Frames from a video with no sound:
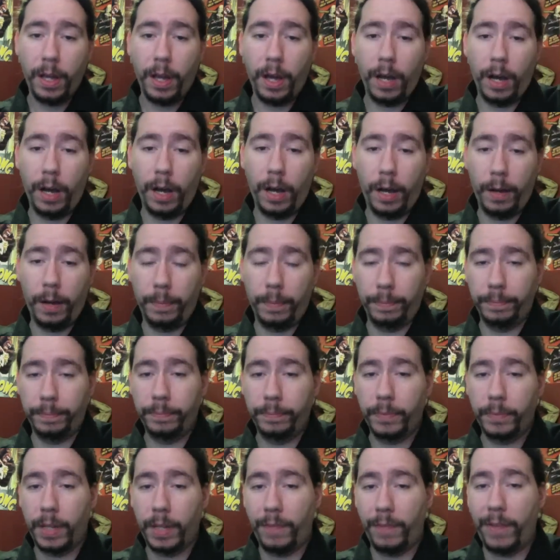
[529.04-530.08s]
In
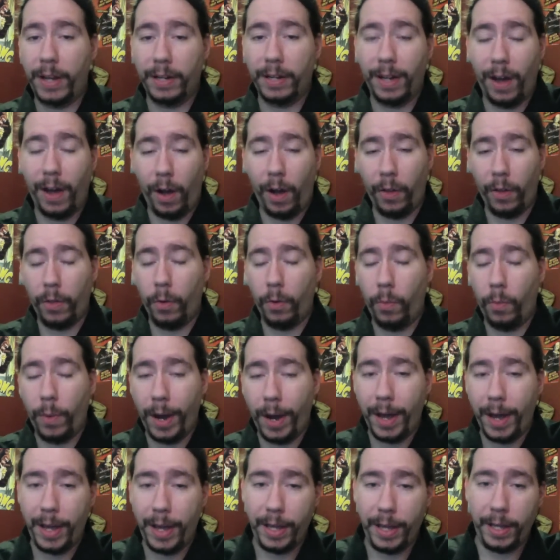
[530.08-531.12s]
fact, on the
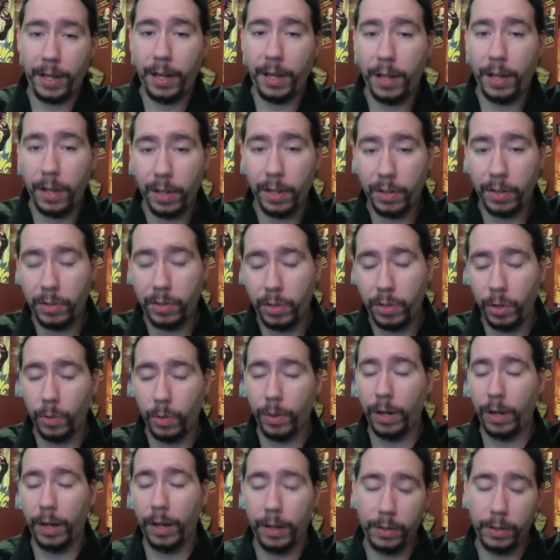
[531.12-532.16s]
way to
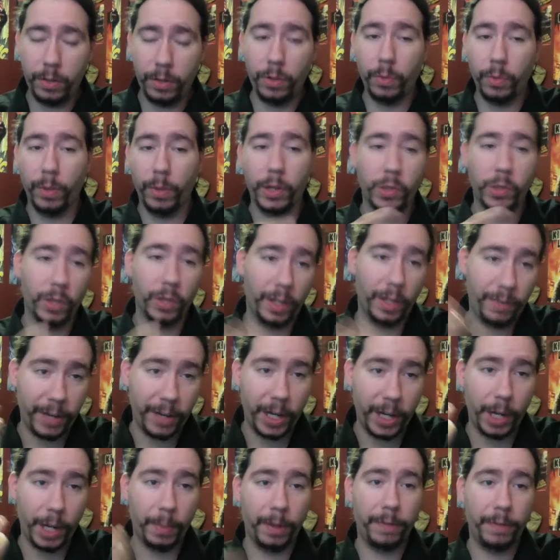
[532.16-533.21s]
the restaurant, I
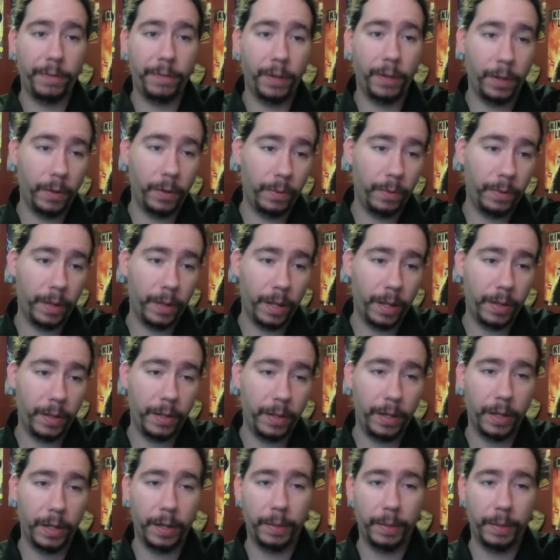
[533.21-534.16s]
find it on my phone that